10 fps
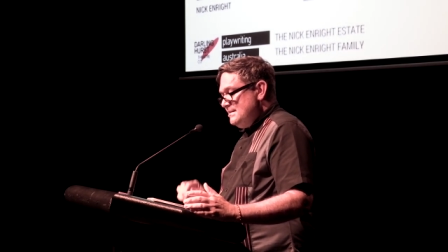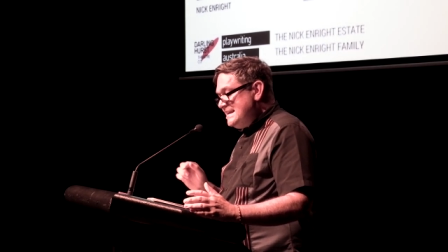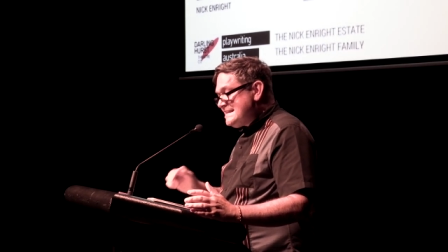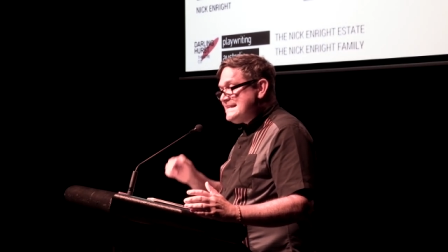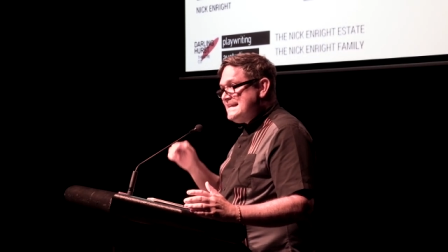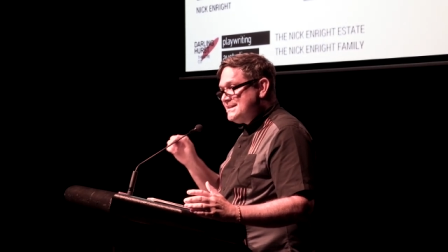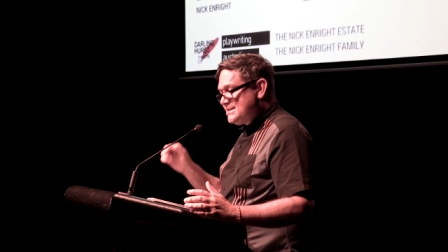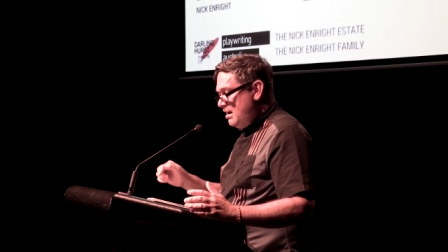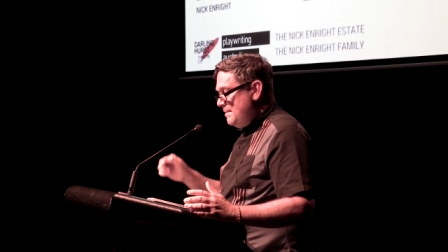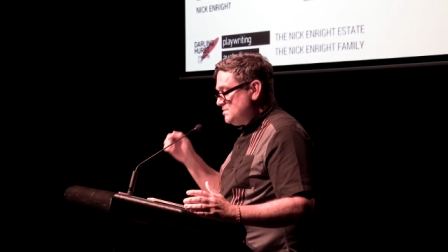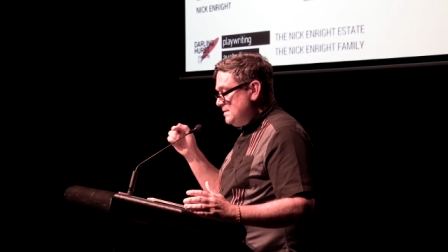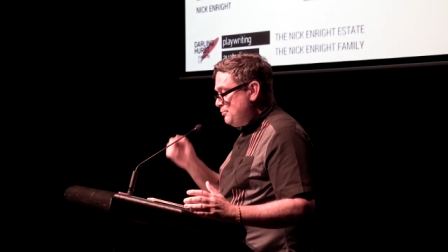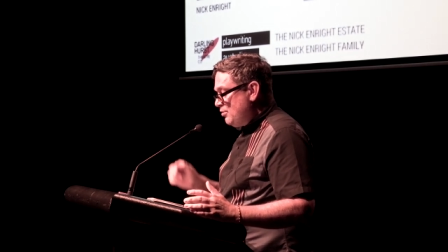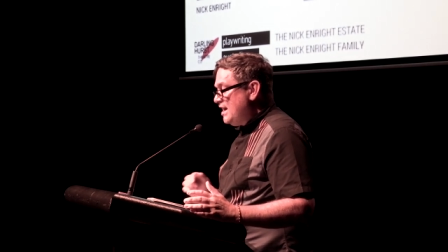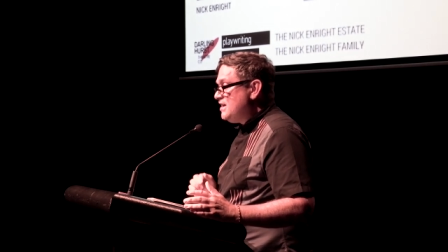This is a time to be
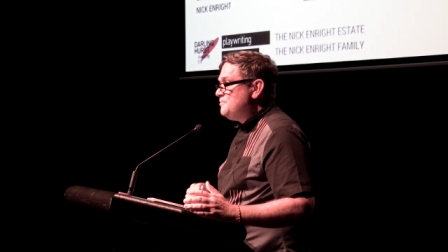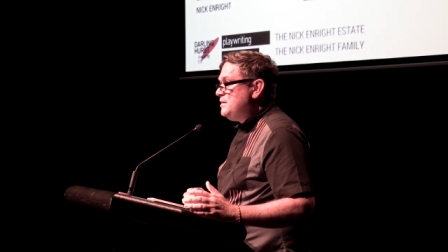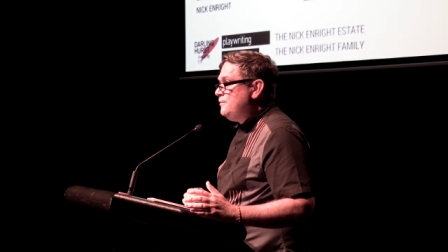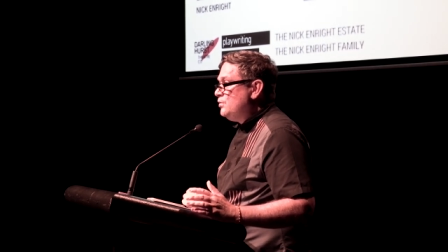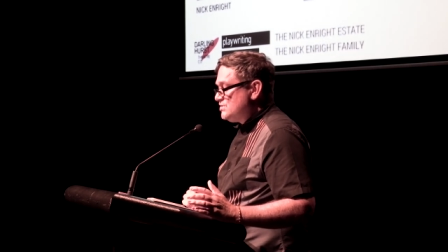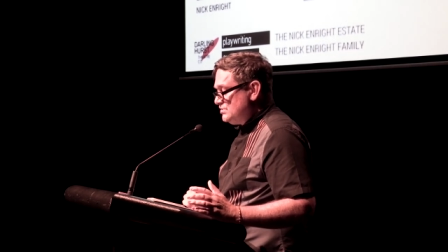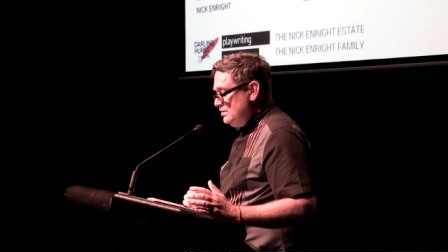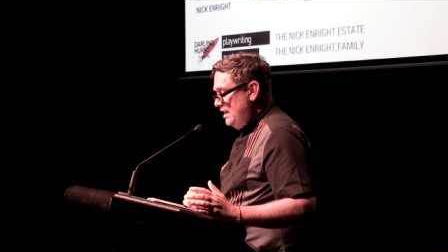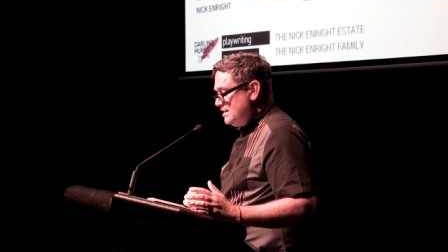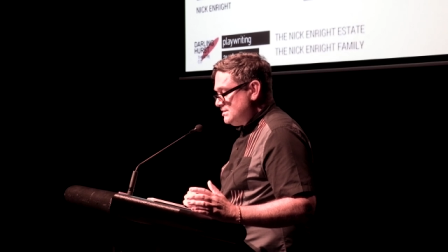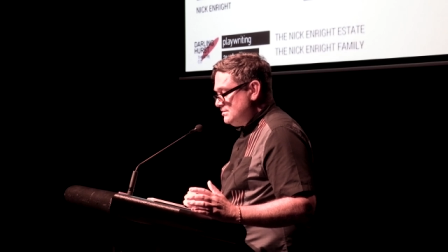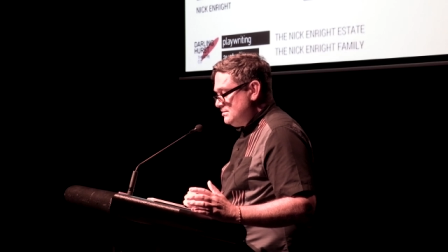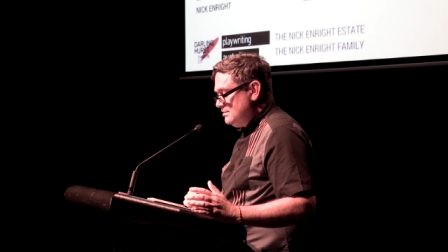brave before it's too late.